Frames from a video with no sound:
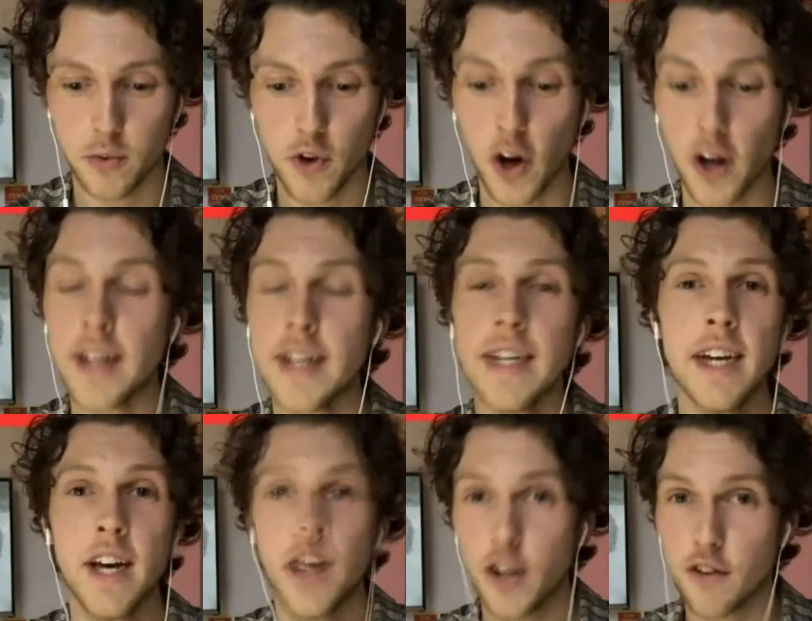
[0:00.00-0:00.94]
Now,
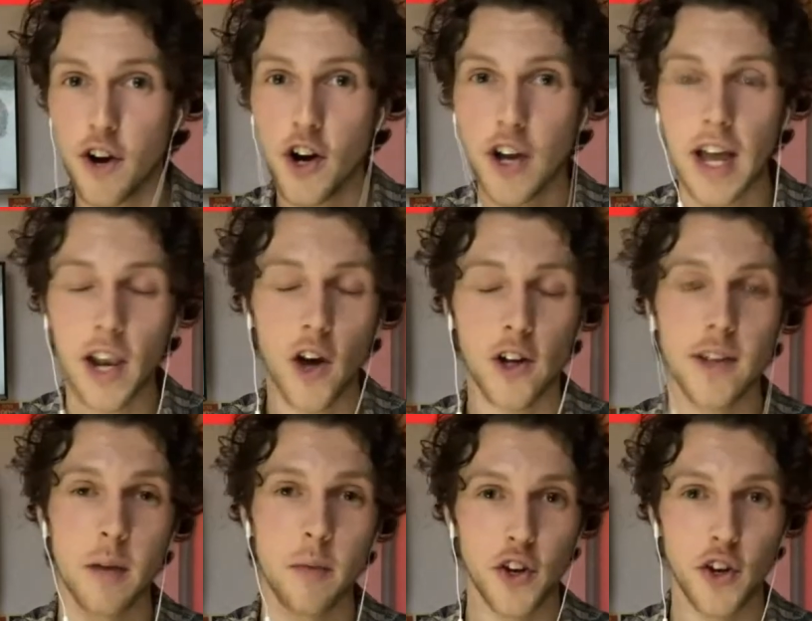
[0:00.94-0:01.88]
you'll have heard a lot
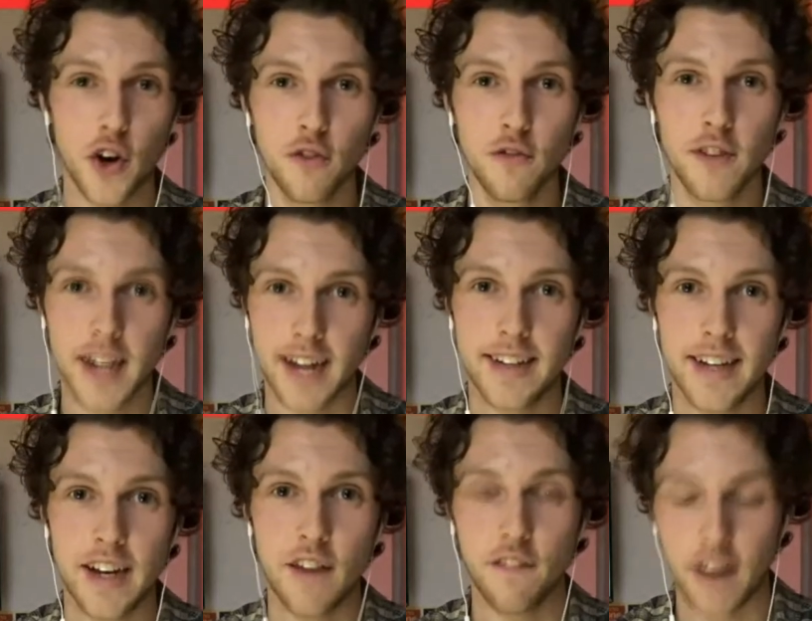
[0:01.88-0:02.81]
about
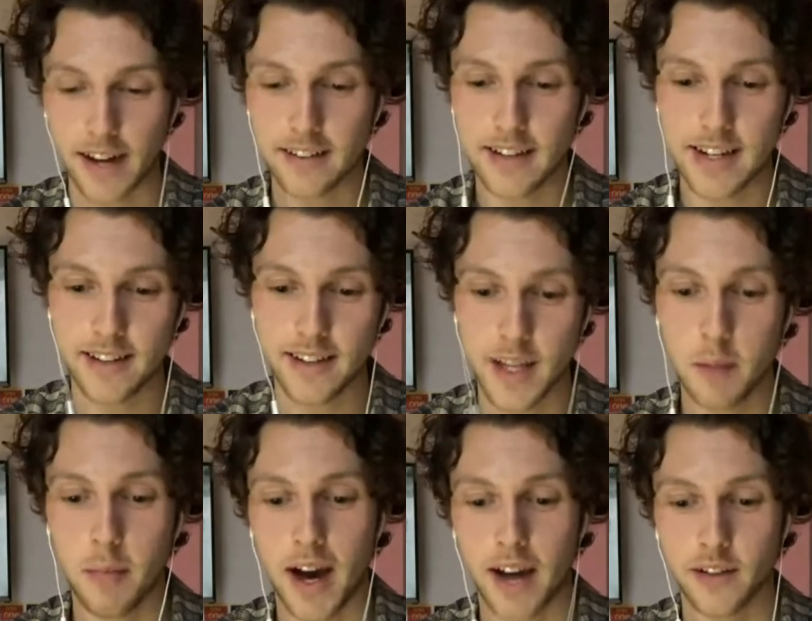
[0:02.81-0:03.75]
COVID-19 vaccines in the
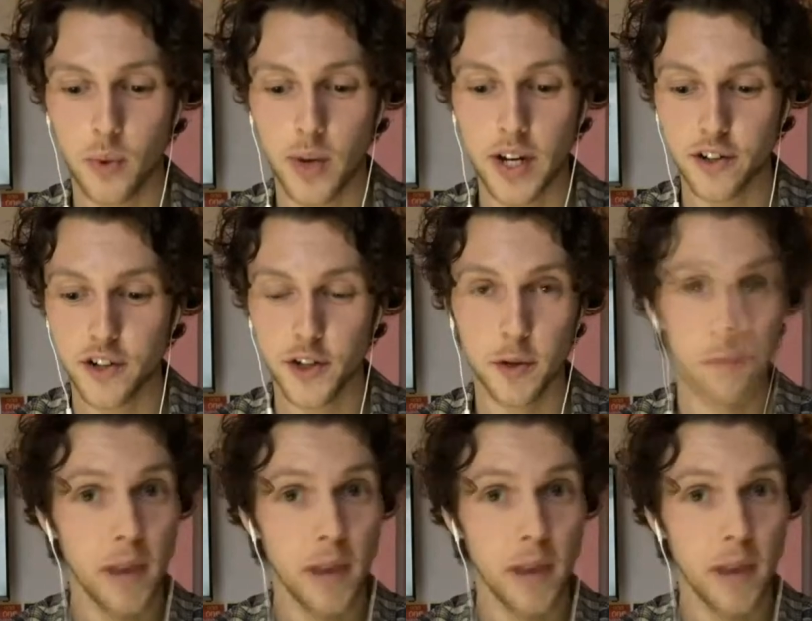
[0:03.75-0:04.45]
past week or two.